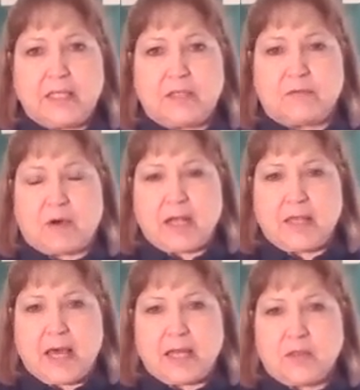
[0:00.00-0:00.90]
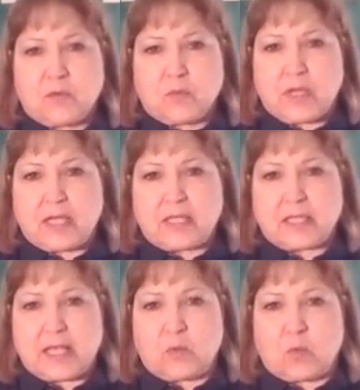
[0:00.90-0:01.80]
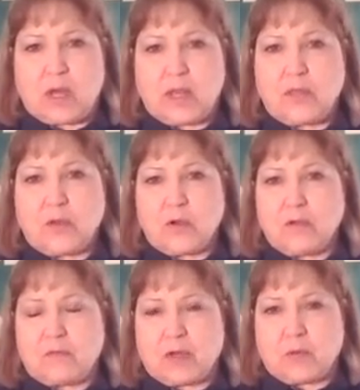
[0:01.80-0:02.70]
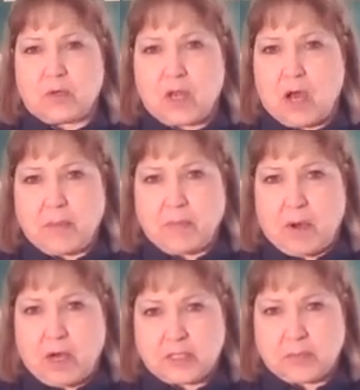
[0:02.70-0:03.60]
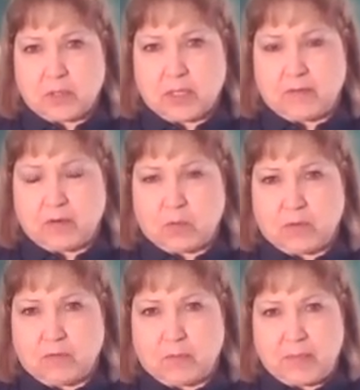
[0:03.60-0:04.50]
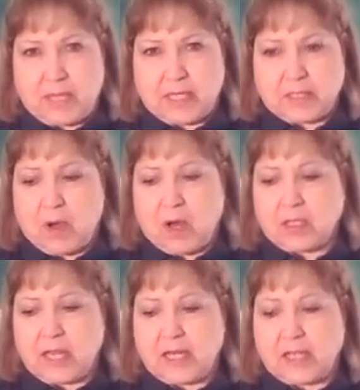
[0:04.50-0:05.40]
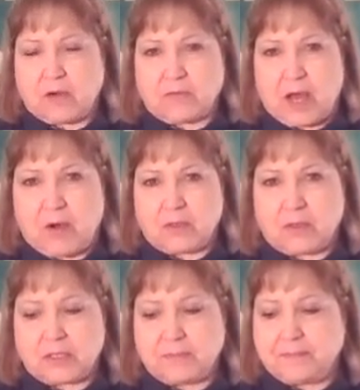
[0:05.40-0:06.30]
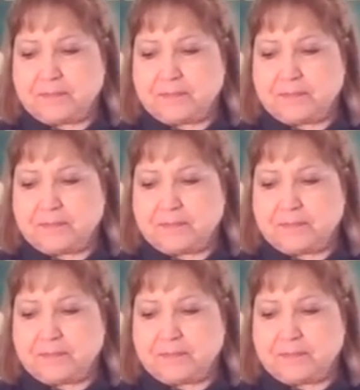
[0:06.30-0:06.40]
divide that in threes, and 1/3 of it would not be possible if it weren't for bees pollinating our flowers.